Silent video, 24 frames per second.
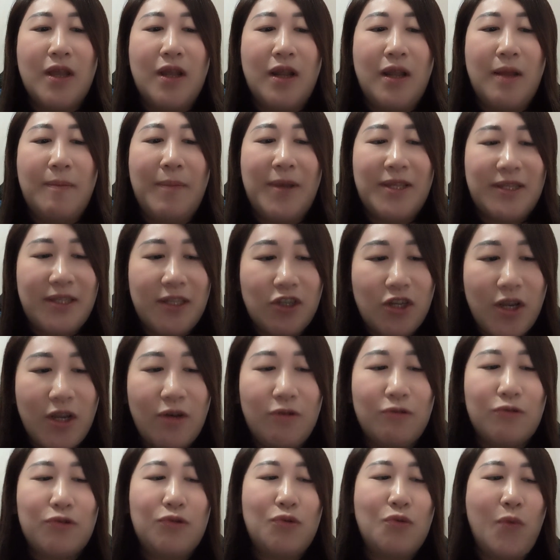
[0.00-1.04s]
Master
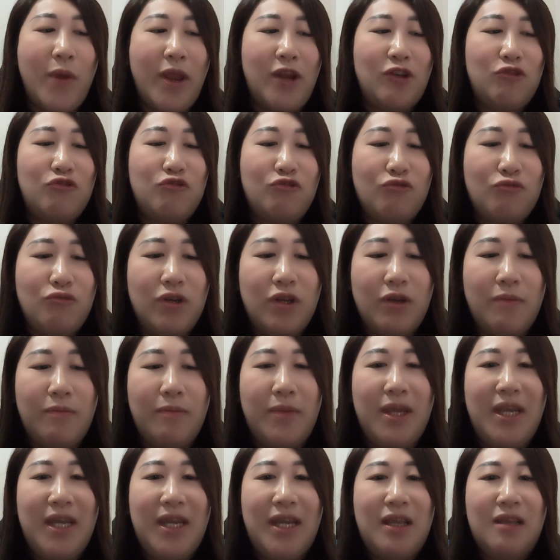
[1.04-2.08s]
Chan also went through the
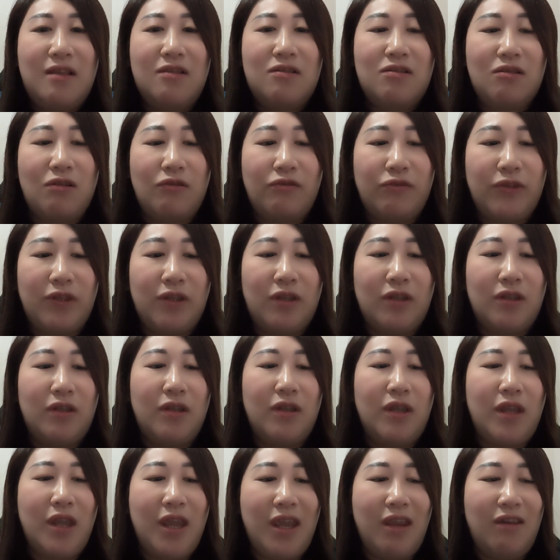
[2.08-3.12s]
meanings of the
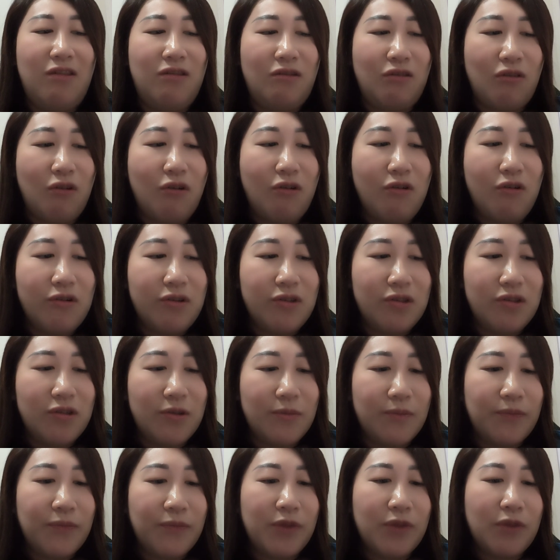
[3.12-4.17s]
8 doors.
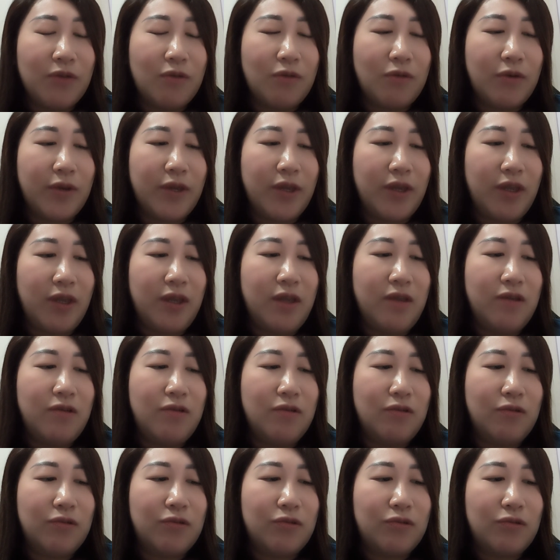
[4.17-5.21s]
Okay,
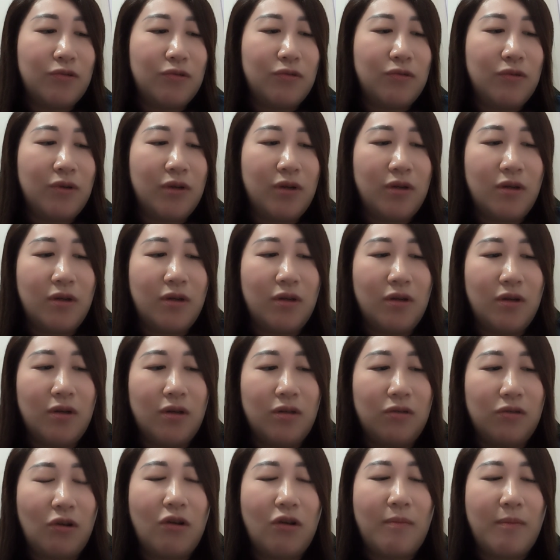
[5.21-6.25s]
he also
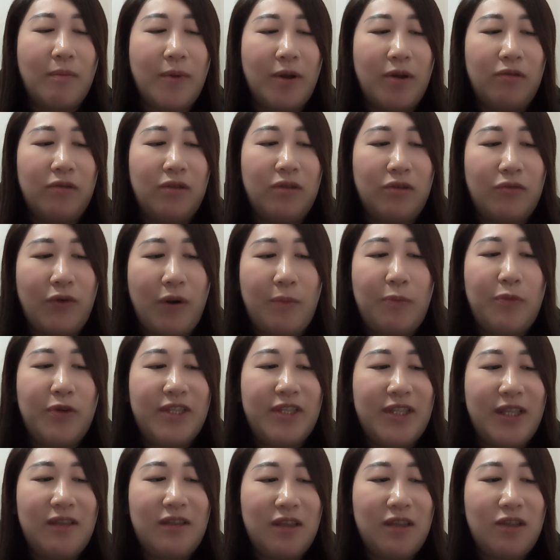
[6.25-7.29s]
talked about the
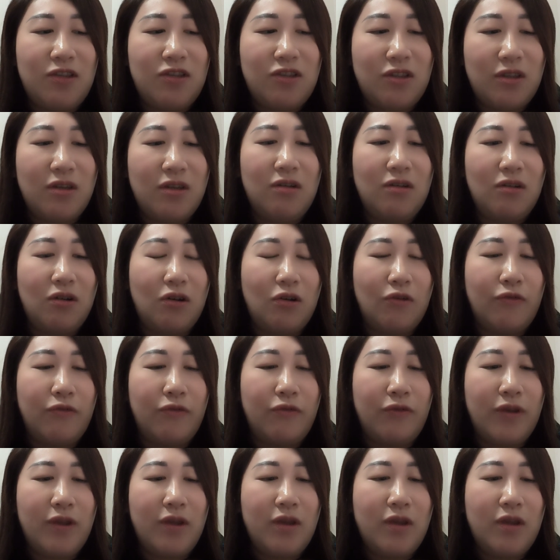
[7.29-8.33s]
representation of
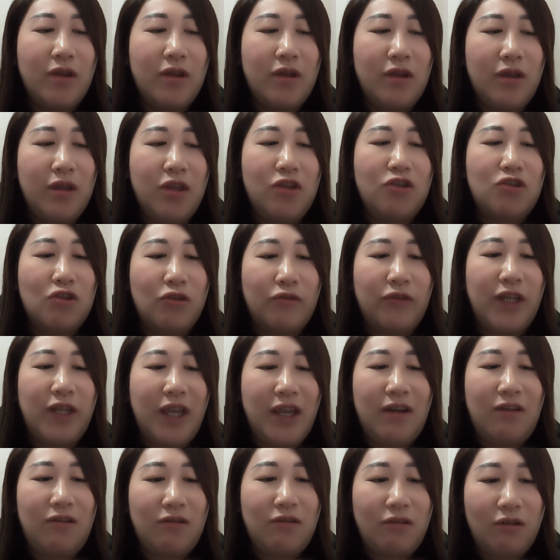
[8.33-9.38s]
each of the
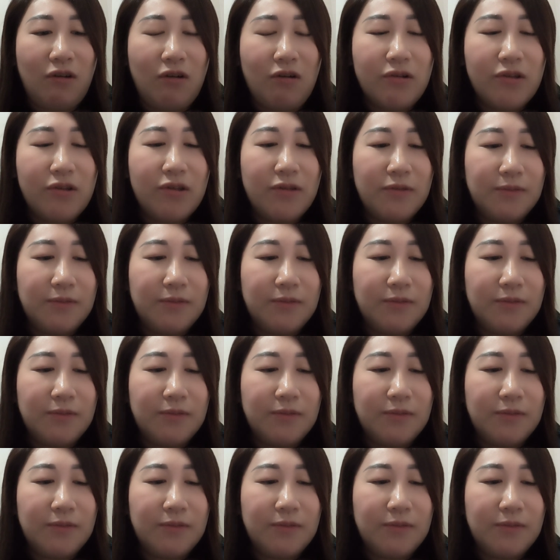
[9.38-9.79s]
8 doors.